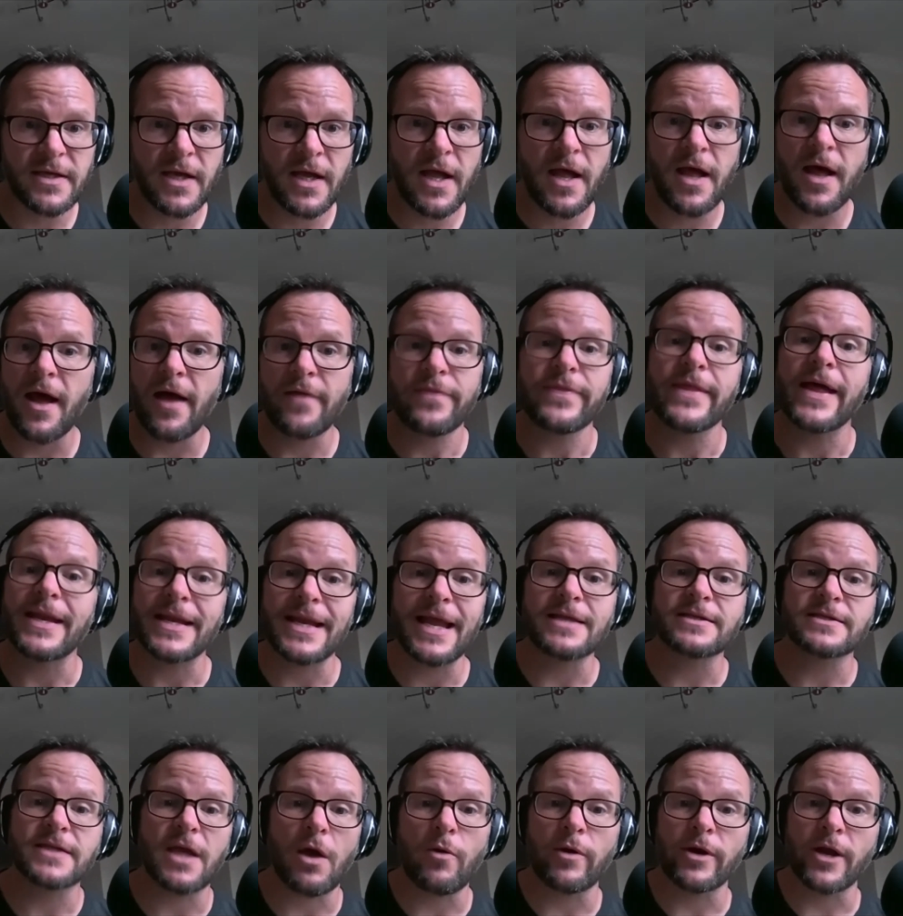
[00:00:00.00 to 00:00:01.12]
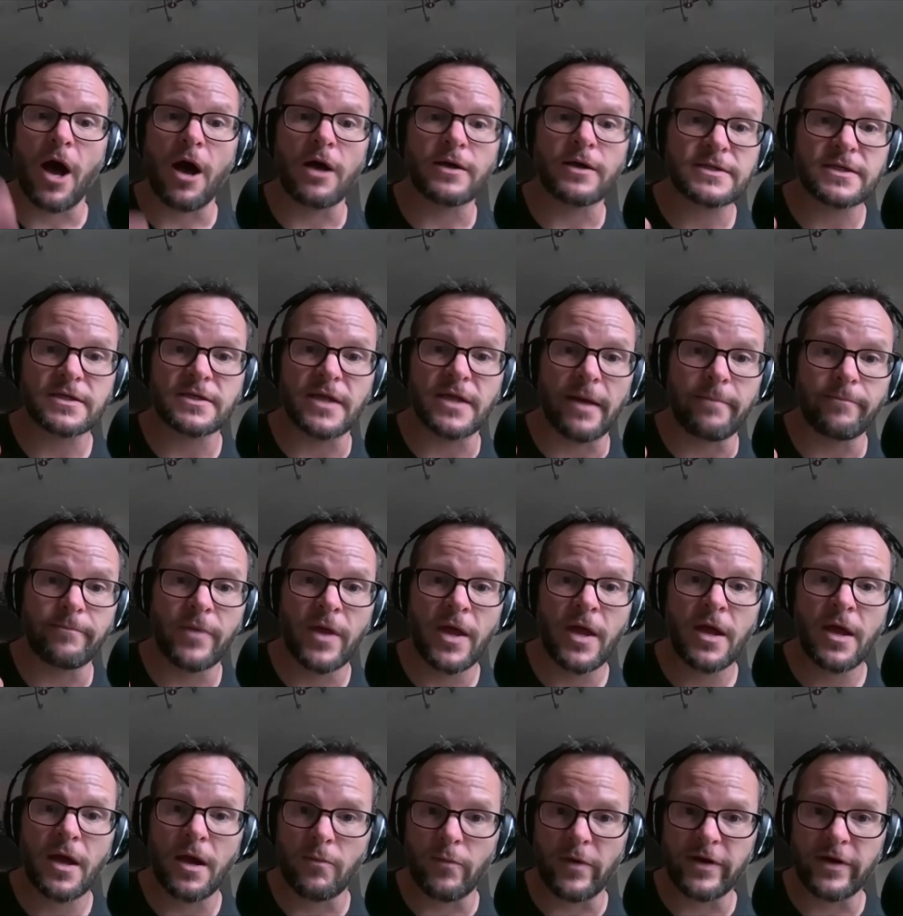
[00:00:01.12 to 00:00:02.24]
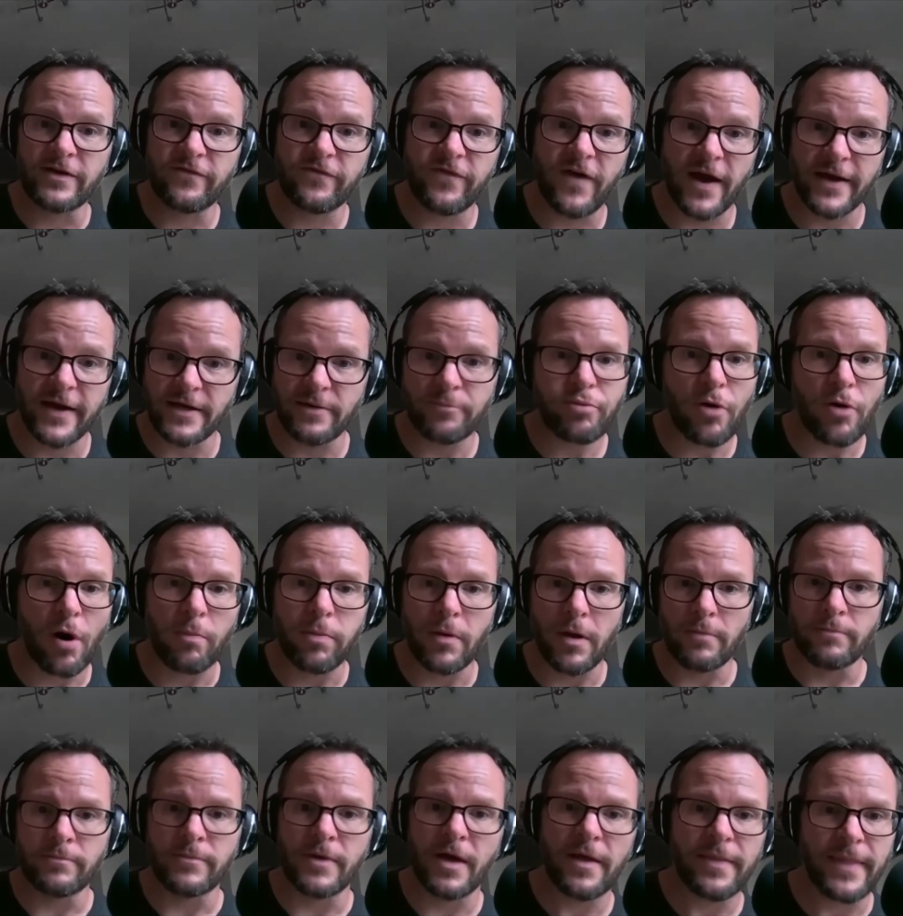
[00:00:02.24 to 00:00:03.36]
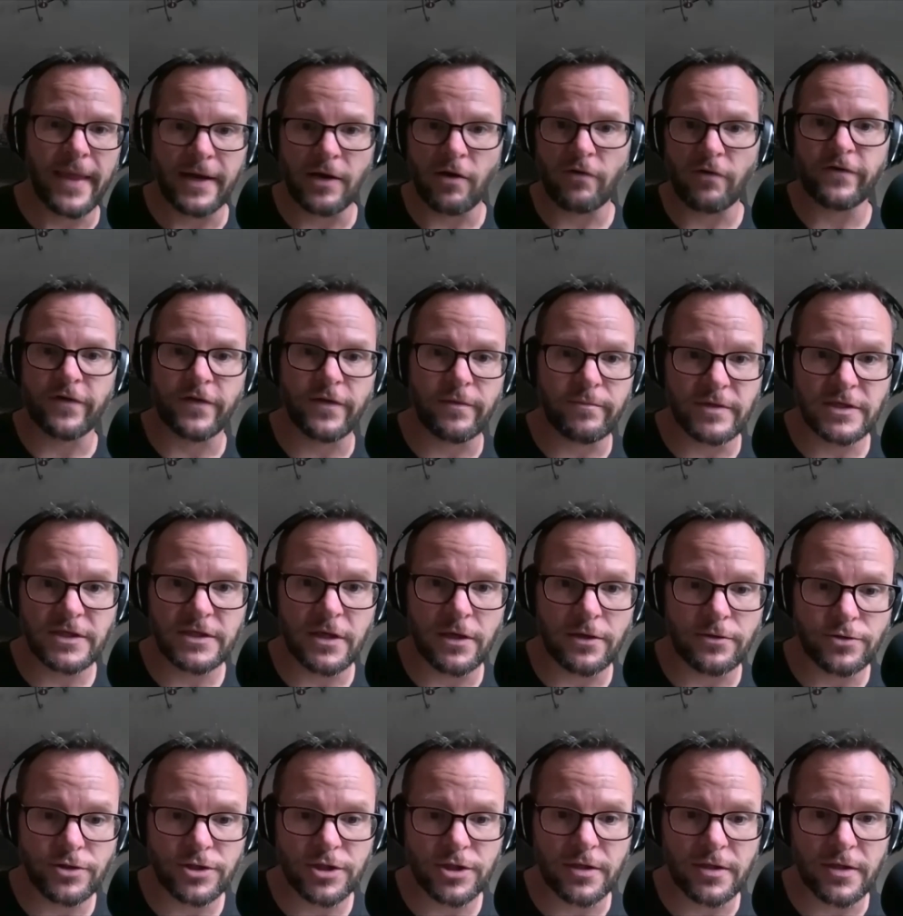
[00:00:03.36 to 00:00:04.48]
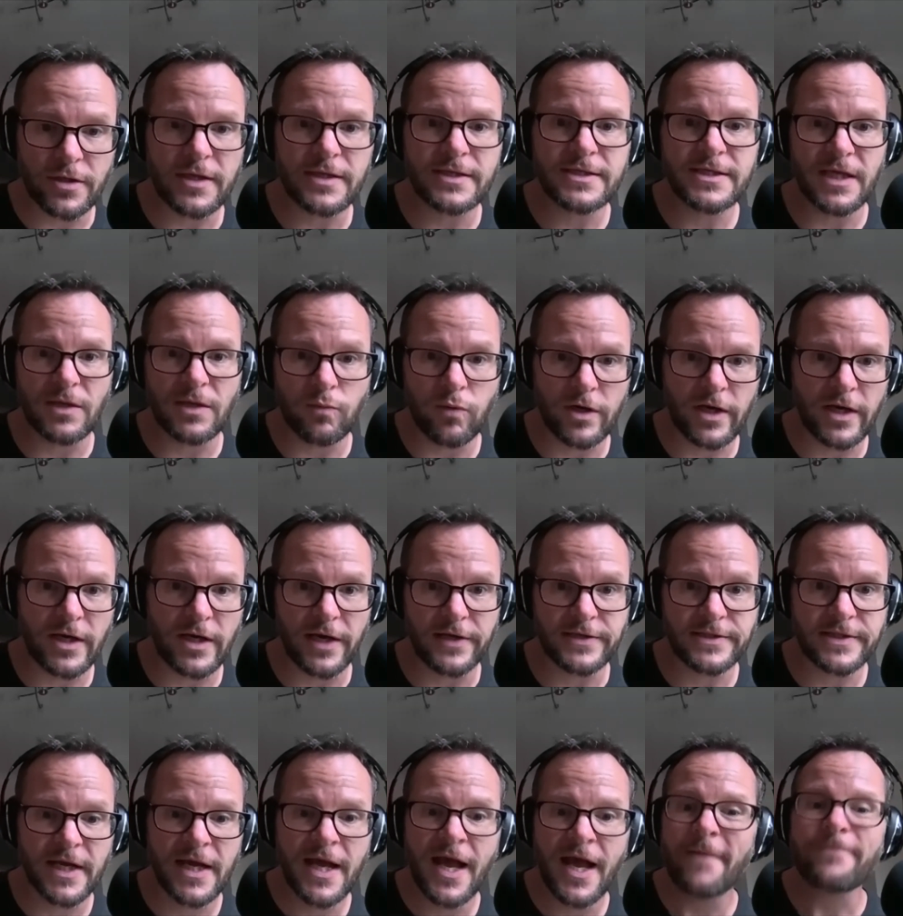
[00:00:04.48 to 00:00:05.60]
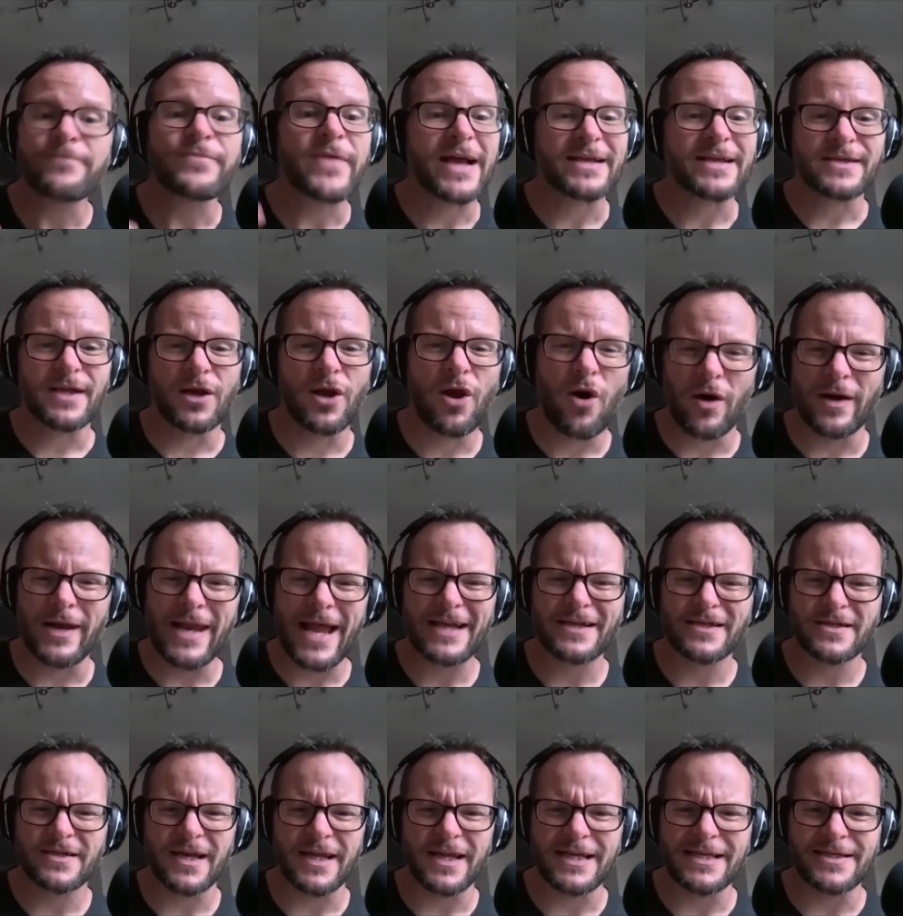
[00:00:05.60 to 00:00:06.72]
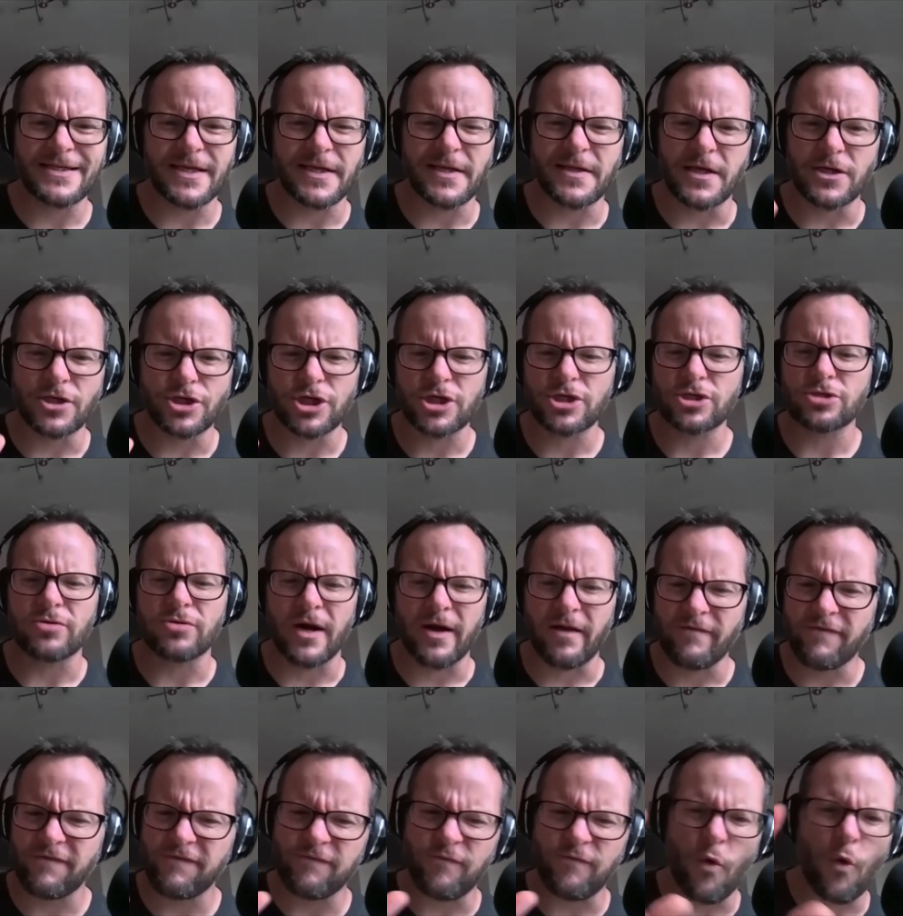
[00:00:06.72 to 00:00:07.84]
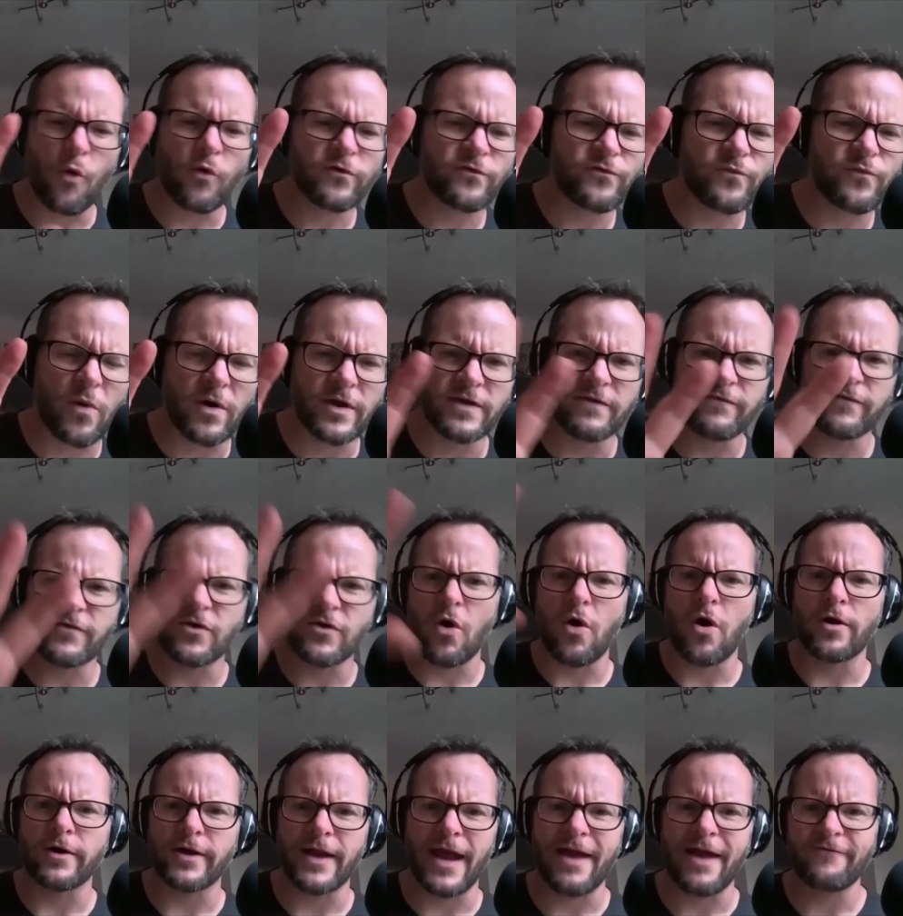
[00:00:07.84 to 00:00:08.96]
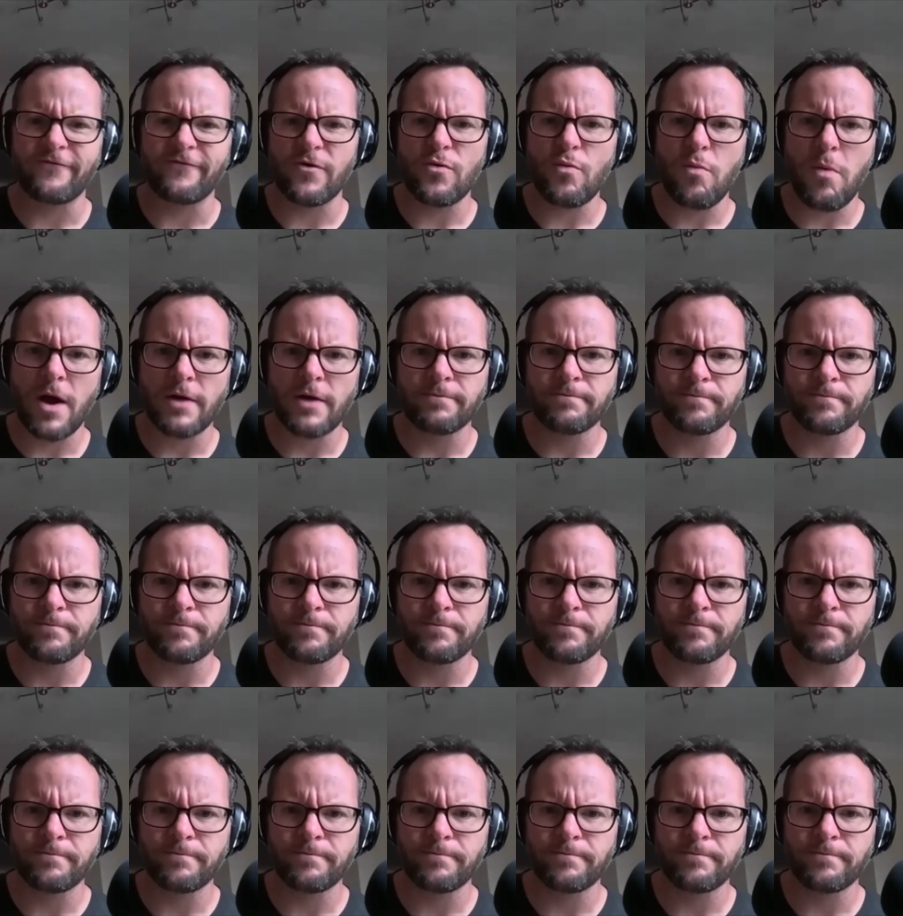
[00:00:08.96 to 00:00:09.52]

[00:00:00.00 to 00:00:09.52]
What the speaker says: and then let's go and ask them. And we define the problem and then offer them a solution and see what it is. That's a lot less sleazy than just trying to force what you've got on everyone.